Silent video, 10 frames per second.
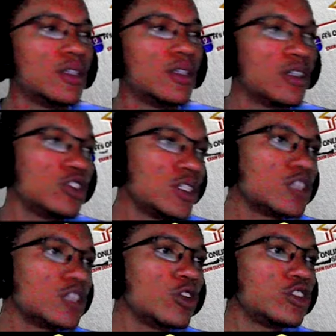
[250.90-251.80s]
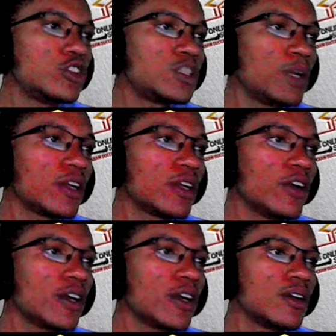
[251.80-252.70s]
So this is also spelled
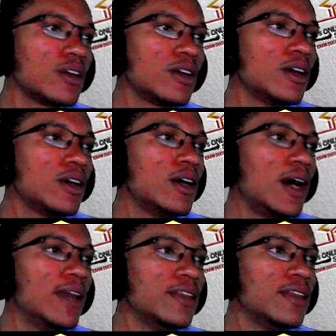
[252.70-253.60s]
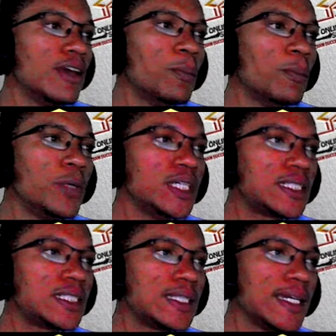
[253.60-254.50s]
correct. And then
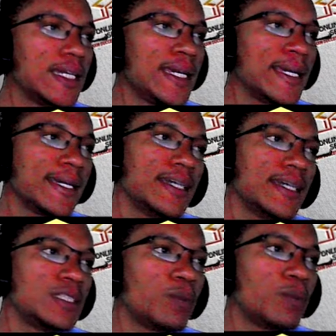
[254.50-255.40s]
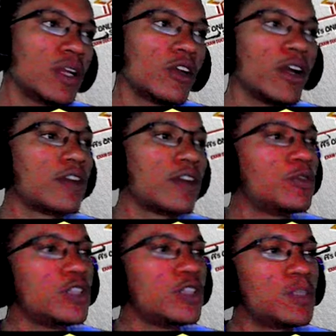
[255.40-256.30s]
bursting is spelled correct. The
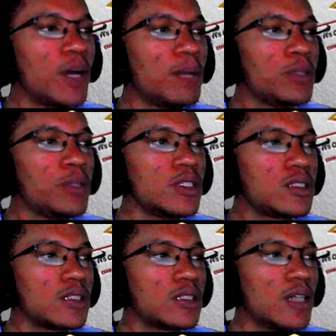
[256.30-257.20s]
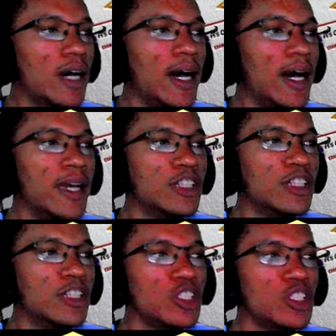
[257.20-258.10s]
first part, burst, ing.
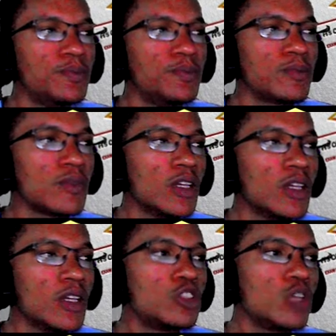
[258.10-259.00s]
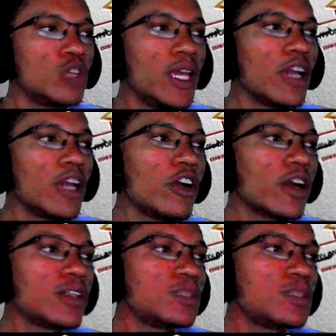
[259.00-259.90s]
So the
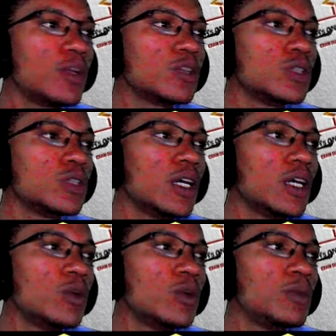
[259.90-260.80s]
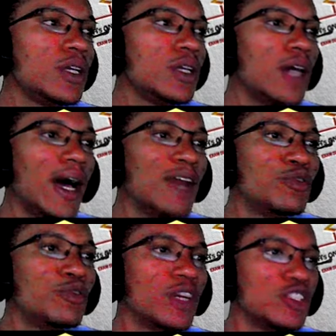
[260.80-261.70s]
incorrectly spelled word here would be
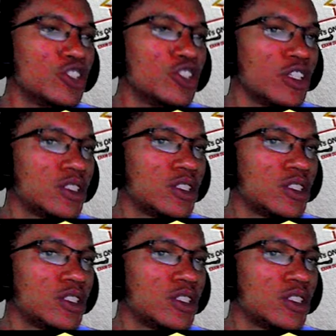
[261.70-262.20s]
adventurous.